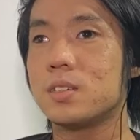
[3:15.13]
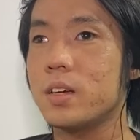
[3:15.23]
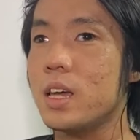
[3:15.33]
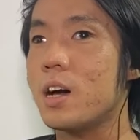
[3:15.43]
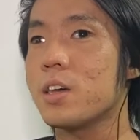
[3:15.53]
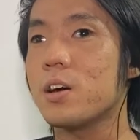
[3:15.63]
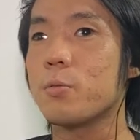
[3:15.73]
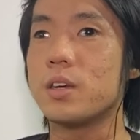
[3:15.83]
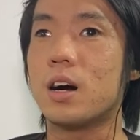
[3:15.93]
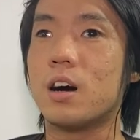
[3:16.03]
So yeah, here
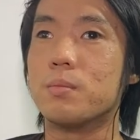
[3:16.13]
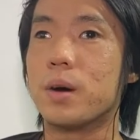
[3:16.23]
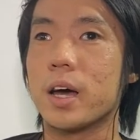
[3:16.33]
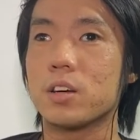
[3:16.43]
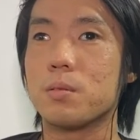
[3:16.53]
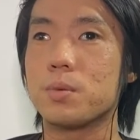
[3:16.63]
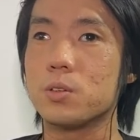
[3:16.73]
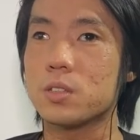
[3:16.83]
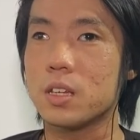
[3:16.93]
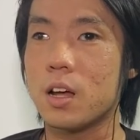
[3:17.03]
we are on my
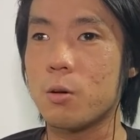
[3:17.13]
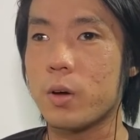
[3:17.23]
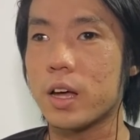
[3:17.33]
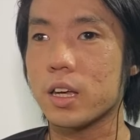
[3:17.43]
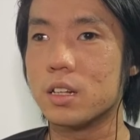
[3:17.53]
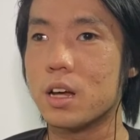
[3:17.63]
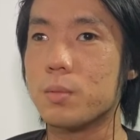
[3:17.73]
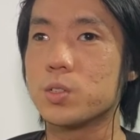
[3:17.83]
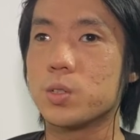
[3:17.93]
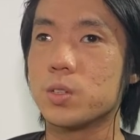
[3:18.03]
computer where I can
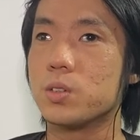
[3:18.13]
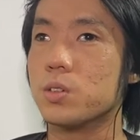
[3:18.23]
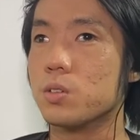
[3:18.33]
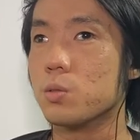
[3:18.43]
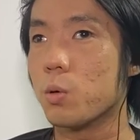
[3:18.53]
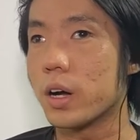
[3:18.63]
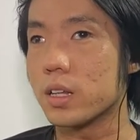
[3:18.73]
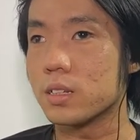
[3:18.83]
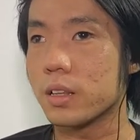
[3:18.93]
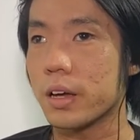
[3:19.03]
demonstrate to you
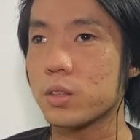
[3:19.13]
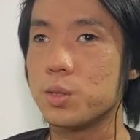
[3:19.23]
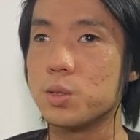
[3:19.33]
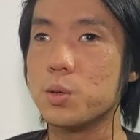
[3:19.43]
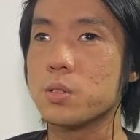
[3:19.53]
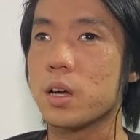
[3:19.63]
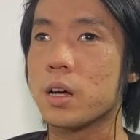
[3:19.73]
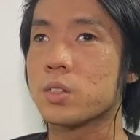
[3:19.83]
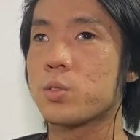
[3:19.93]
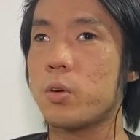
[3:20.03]
what it's like to use
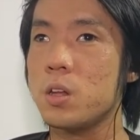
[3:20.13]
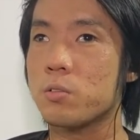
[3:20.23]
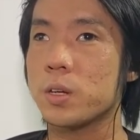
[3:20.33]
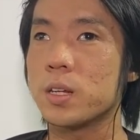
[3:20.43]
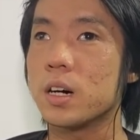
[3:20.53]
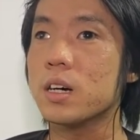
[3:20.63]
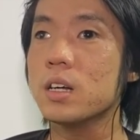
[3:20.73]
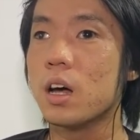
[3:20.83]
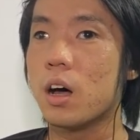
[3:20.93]
a screen reader.